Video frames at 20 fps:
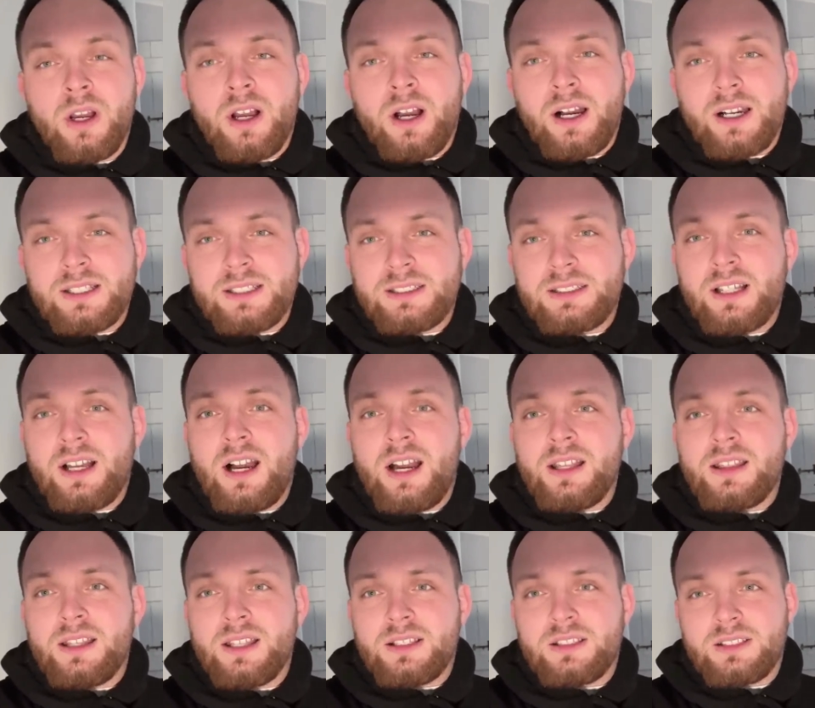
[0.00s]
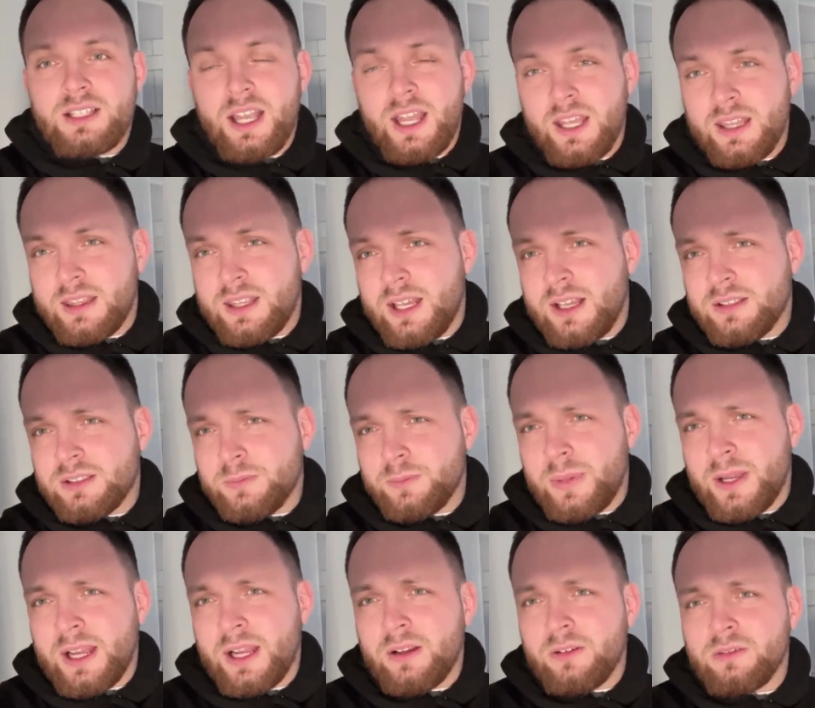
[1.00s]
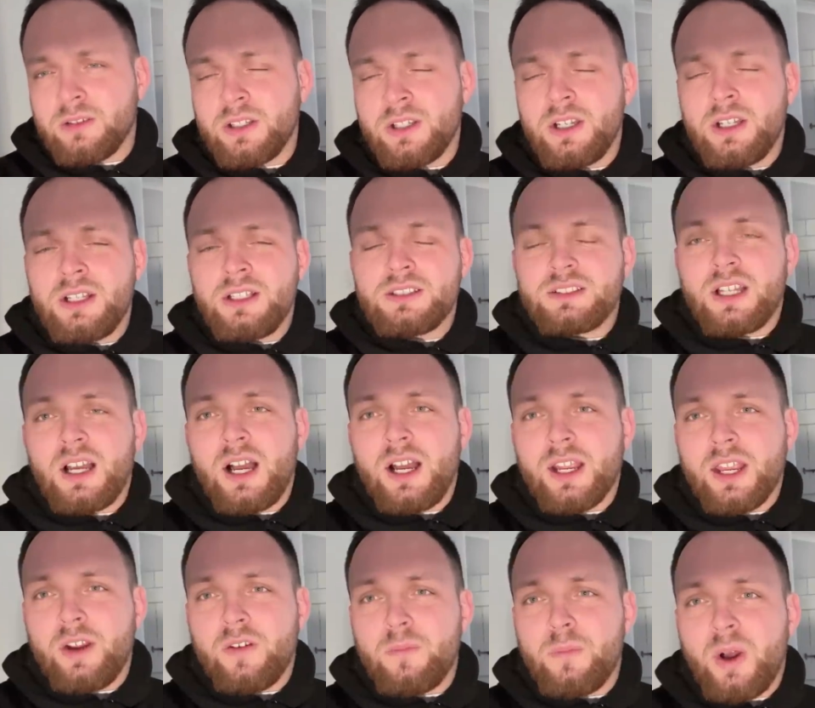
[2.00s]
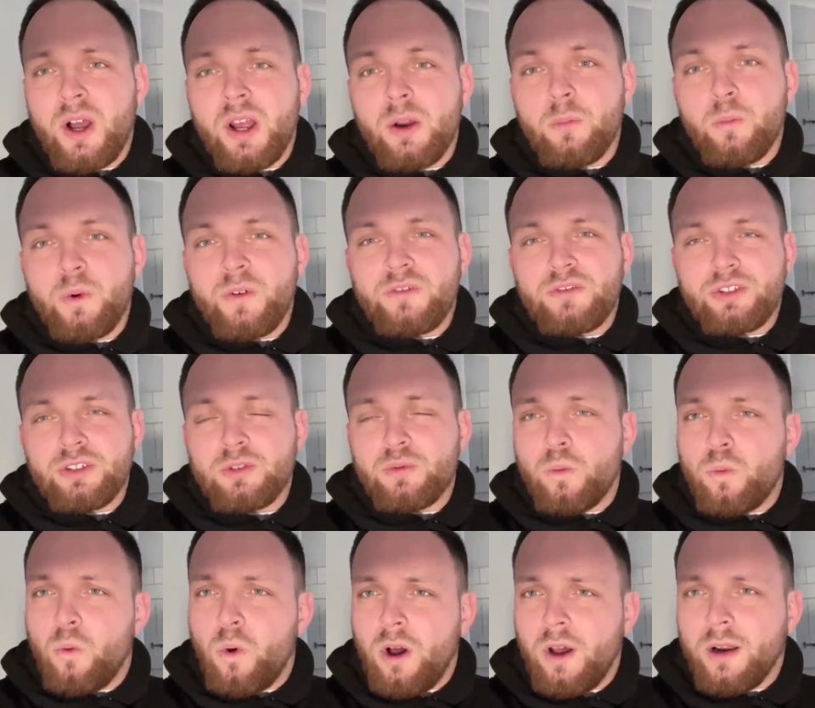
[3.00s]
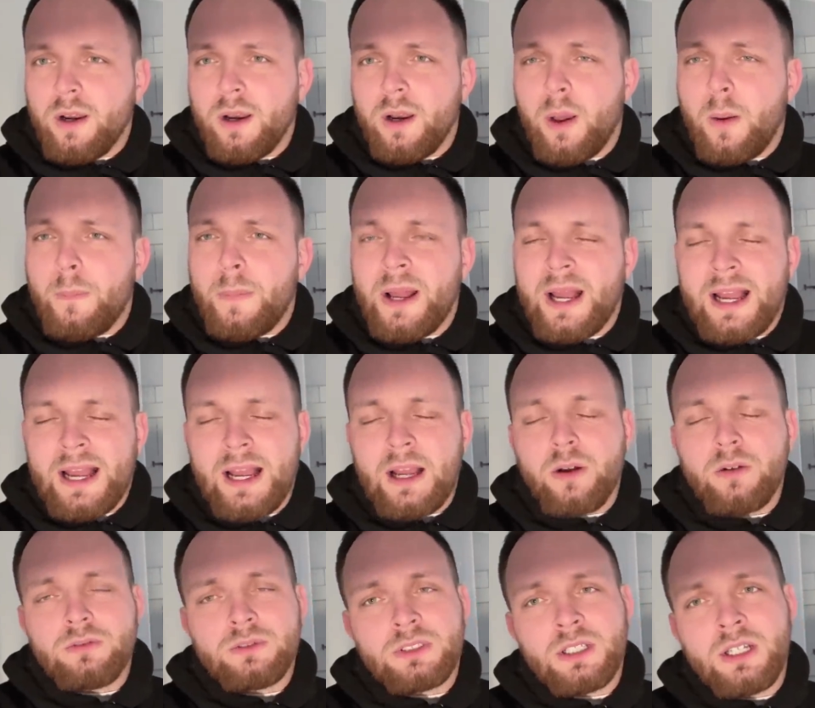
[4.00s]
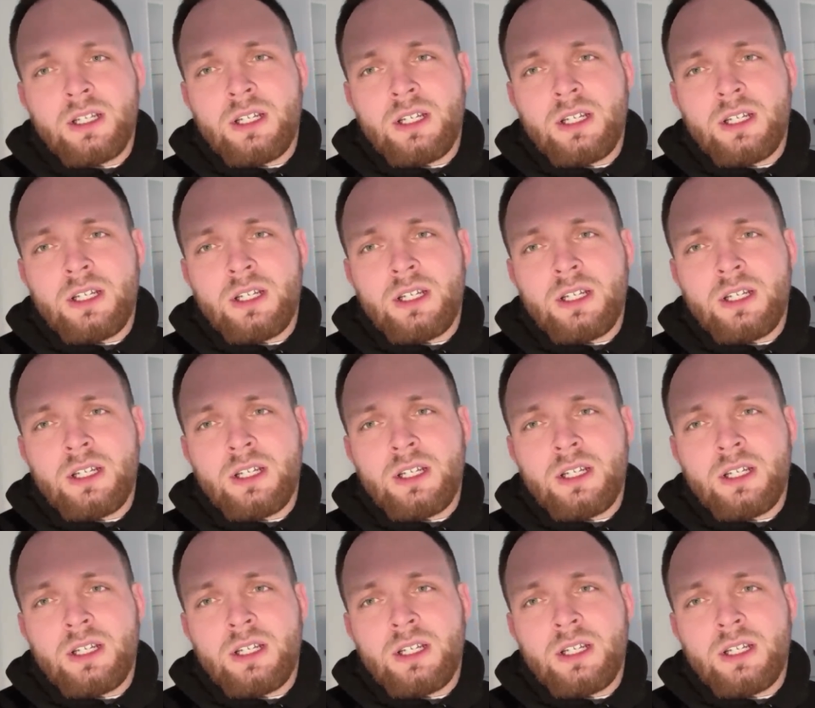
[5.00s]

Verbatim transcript: I started this £10,000 target of mine with just £1. And